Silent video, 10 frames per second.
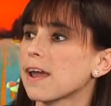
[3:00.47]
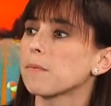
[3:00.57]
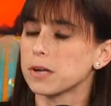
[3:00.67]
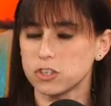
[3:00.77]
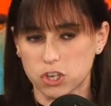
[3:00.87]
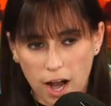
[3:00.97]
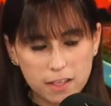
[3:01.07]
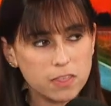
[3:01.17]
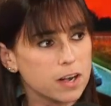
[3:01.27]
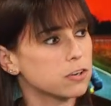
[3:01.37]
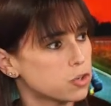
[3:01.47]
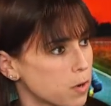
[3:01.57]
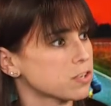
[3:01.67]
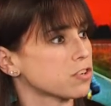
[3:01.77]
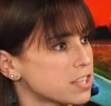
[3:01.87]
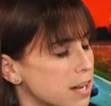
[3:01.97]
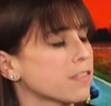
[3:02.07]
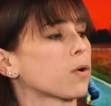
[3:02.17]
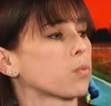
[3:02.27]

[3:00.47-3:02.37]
And when Jonathan and Joyce are sitting there